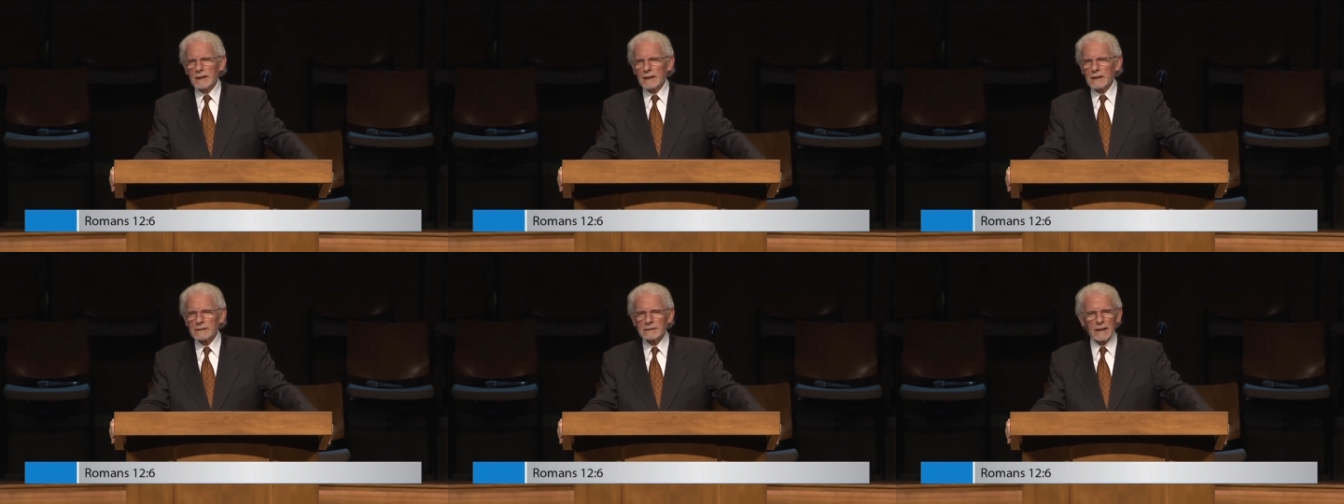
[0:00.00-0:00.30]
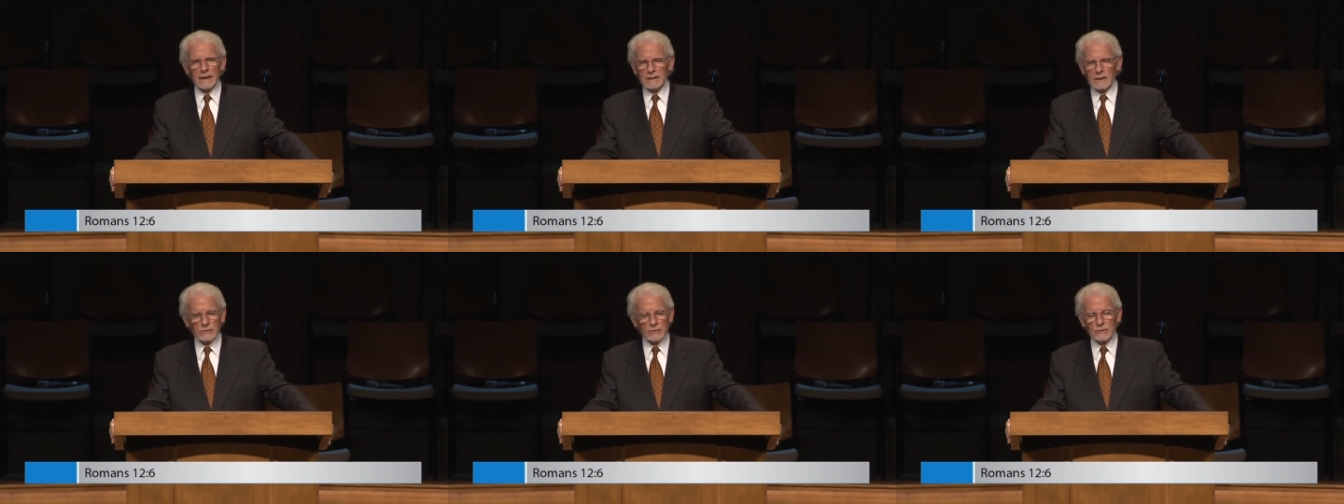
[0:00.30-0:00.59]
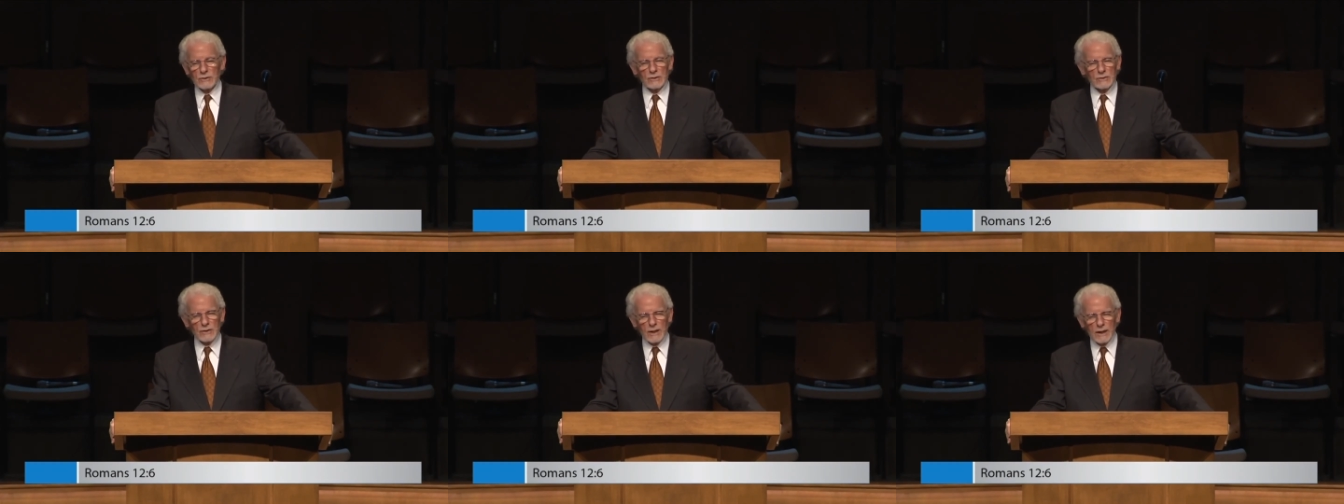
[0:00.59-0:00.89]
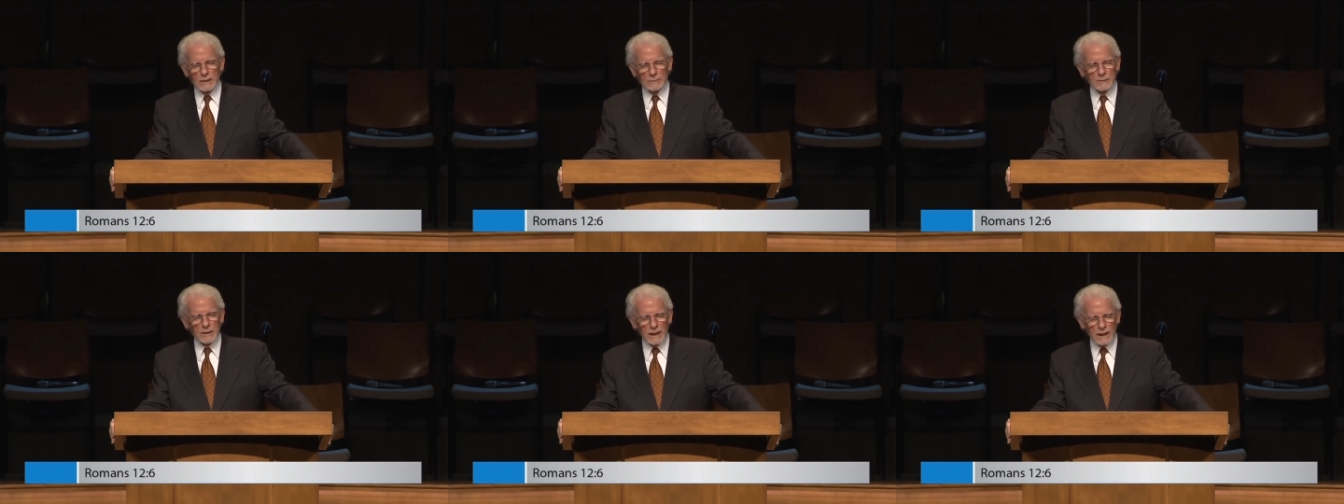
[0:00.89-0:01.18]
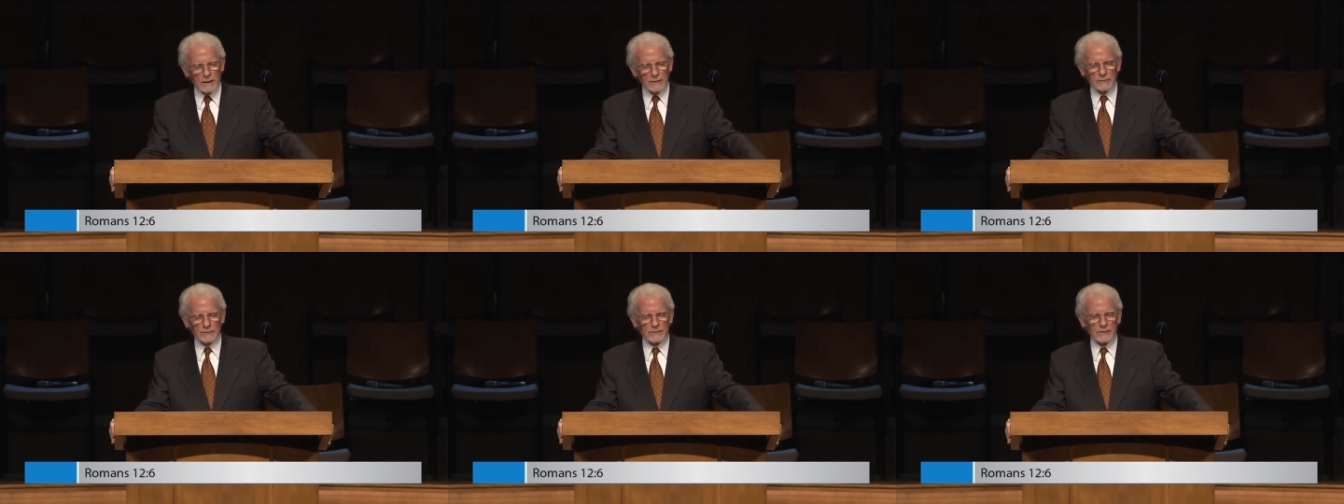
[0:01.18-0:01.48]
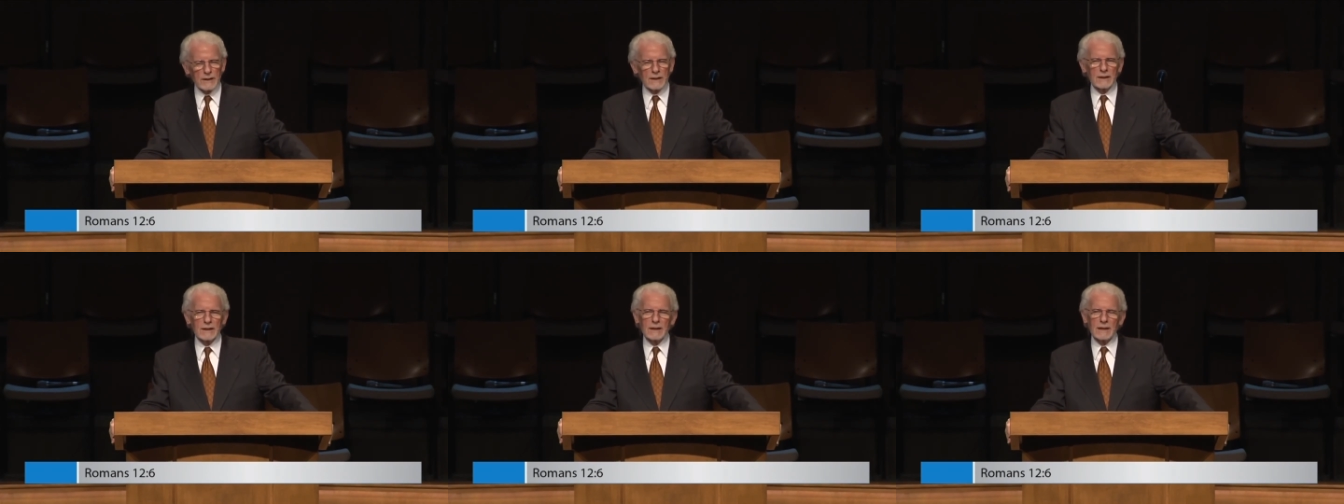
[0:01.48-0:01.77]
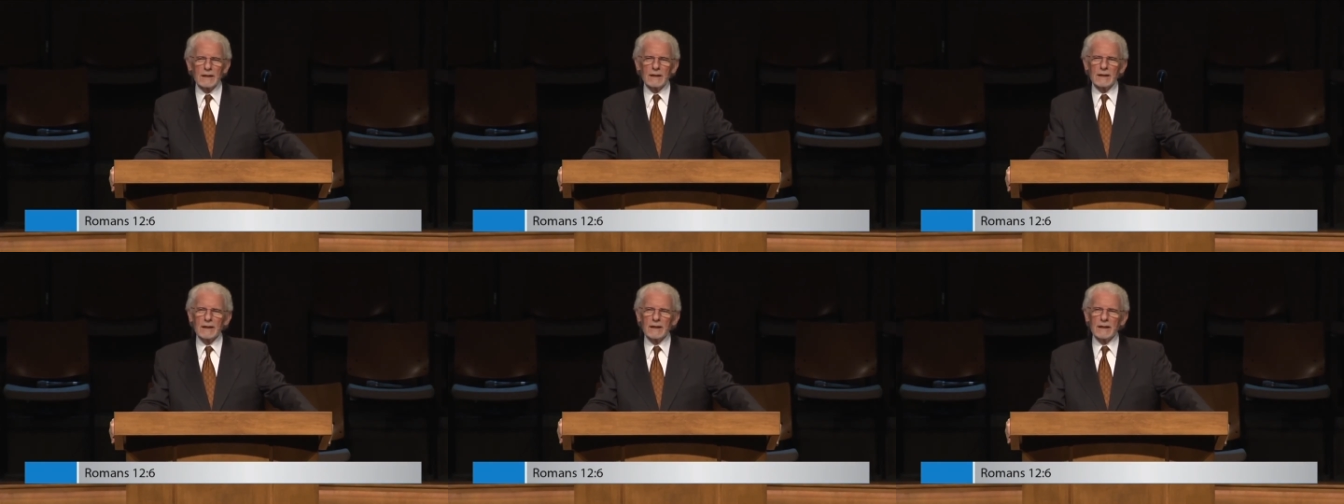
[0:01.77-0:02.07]
I take it's the same gift
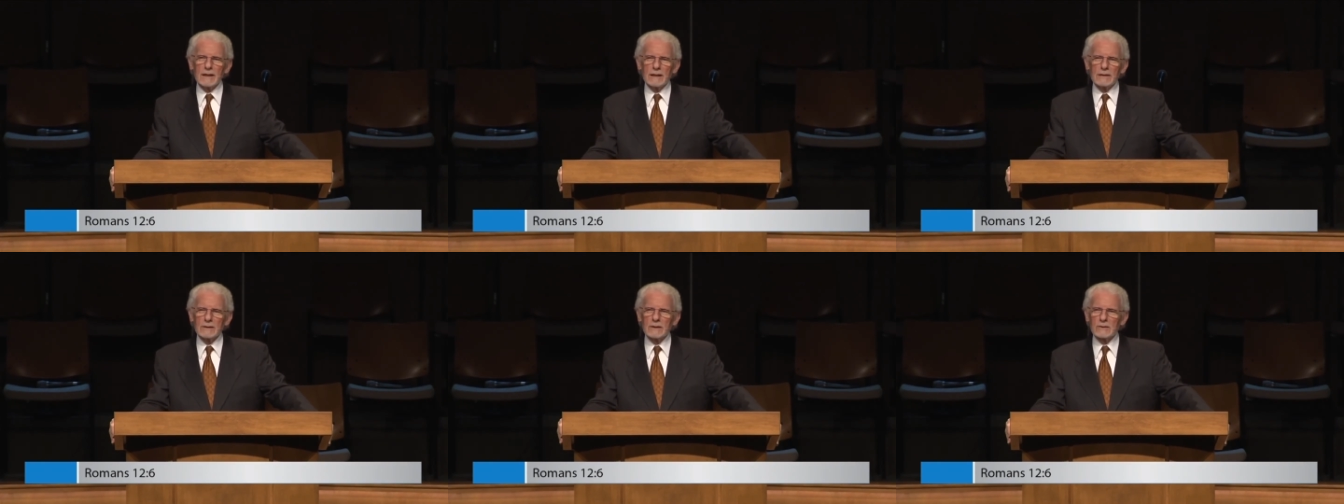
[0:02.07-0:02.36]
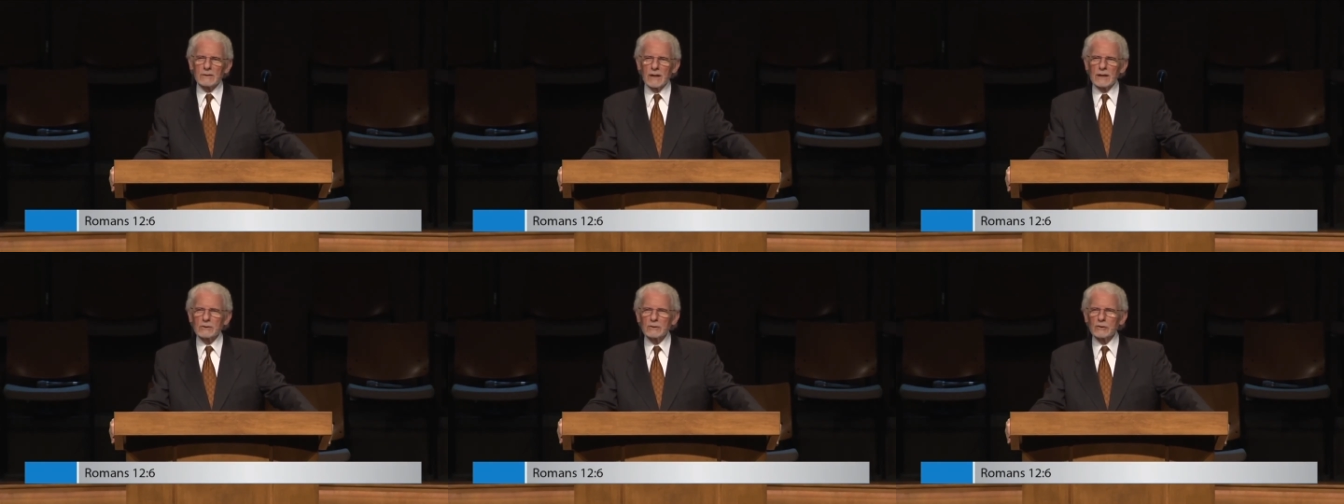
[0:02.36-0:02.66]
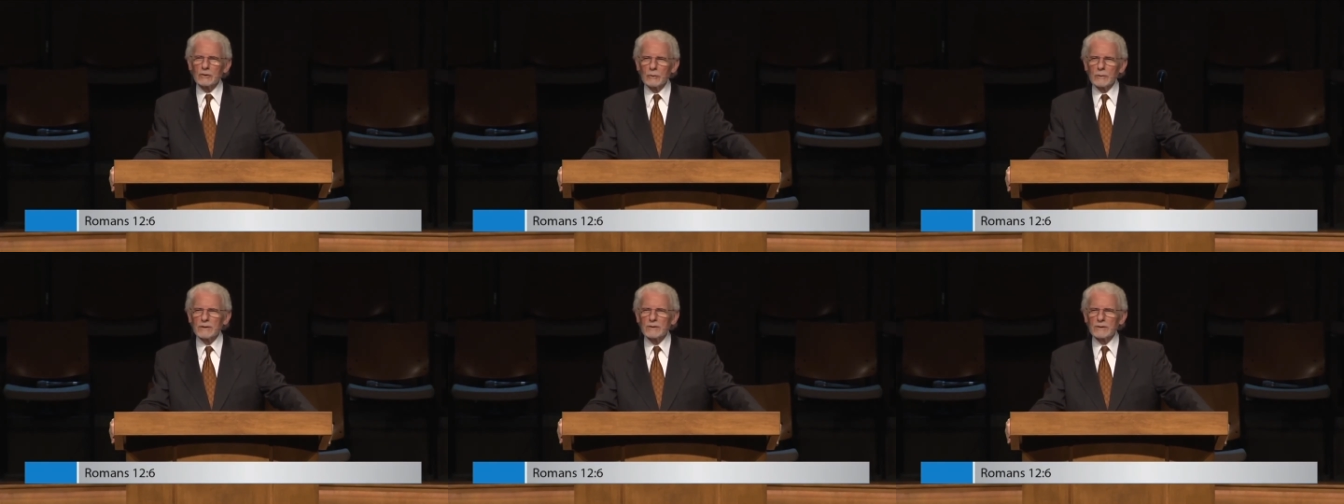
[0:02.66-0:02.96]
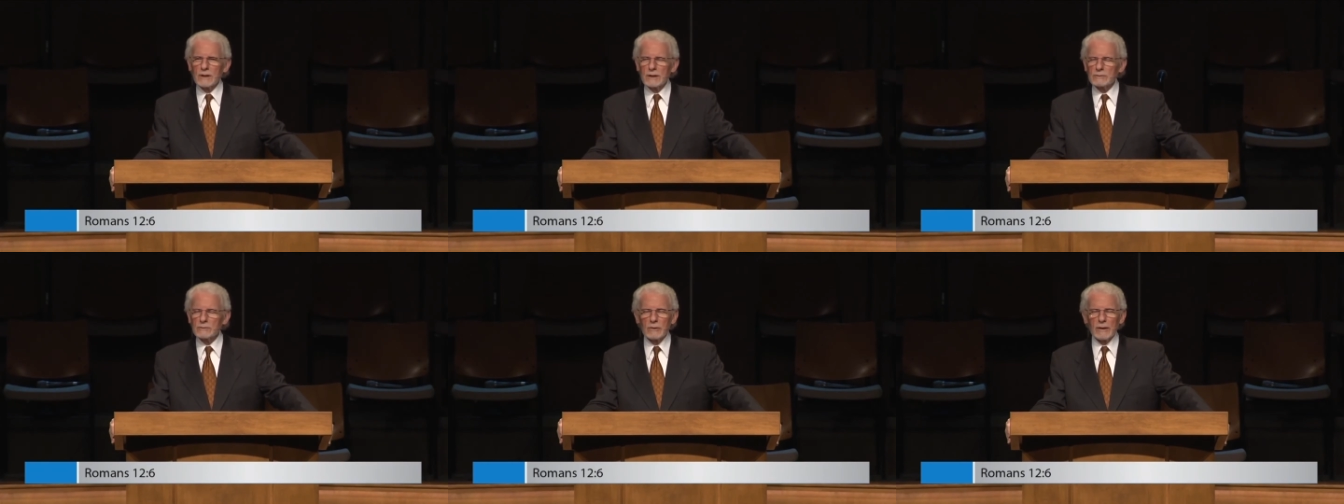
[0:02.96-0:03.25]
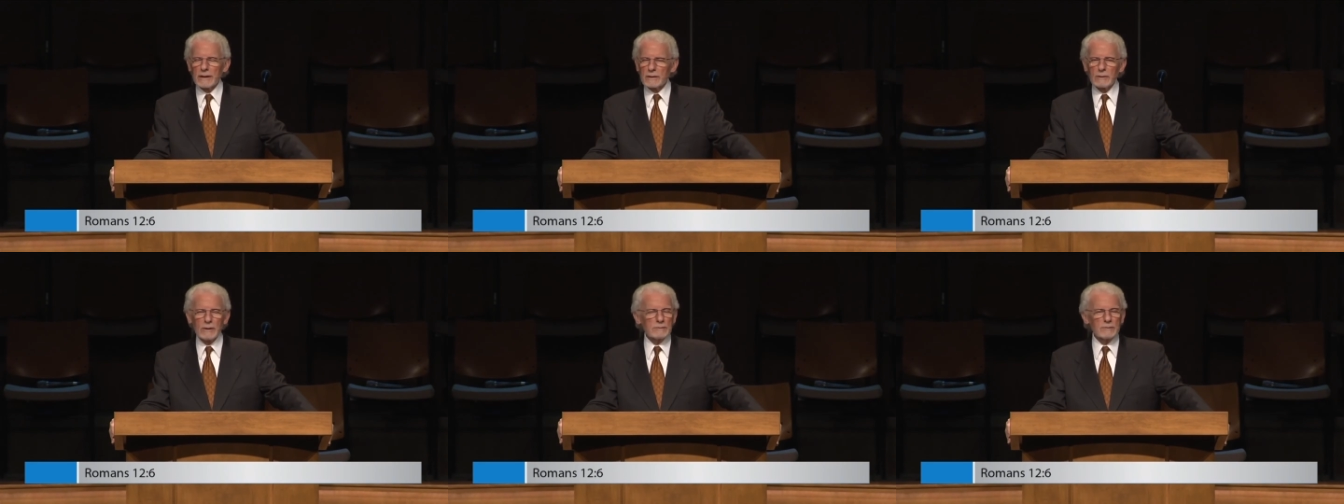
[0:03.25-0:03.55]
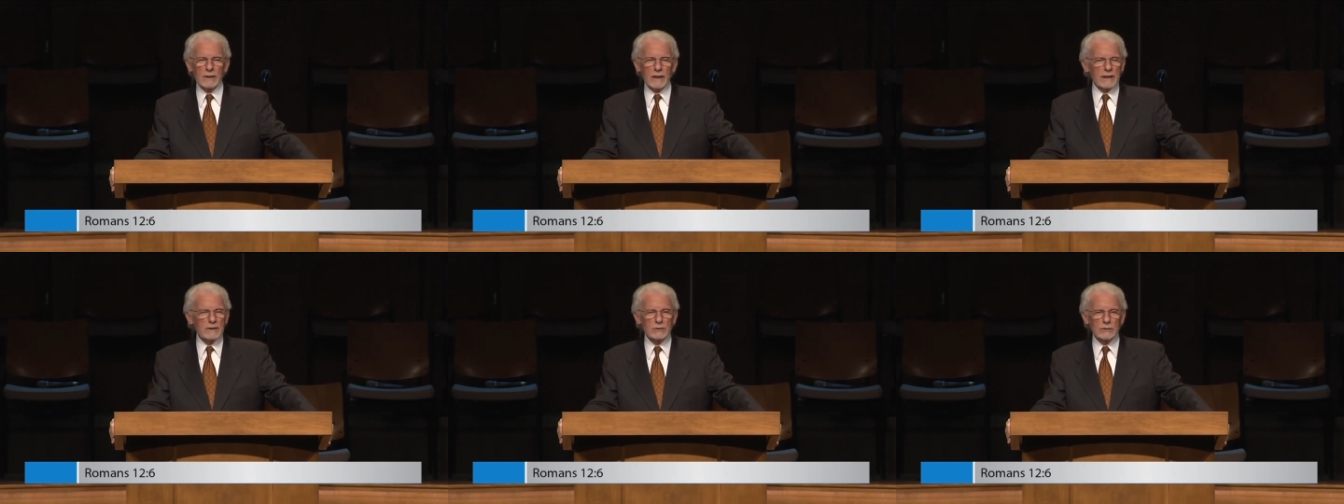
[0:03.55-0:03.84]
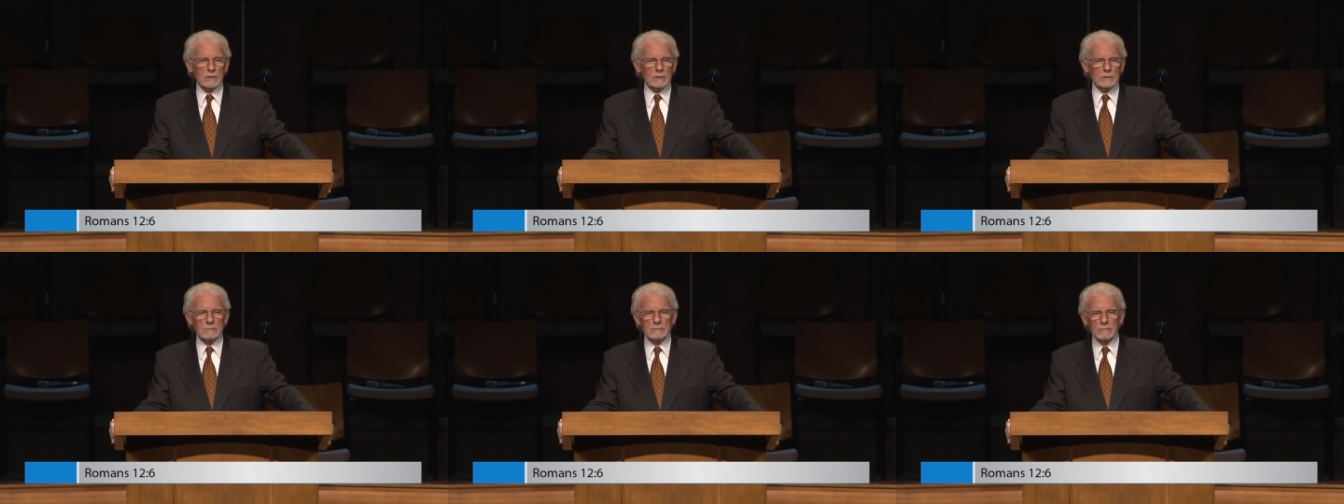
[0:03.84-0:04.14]
in the sense you receive direct
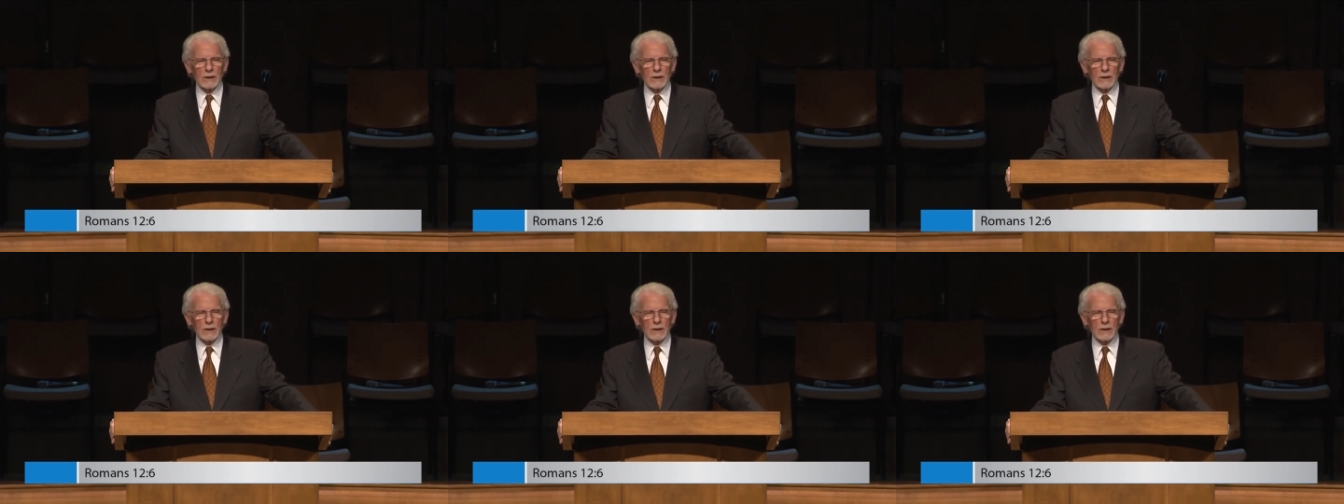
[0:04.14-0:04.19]
revelation.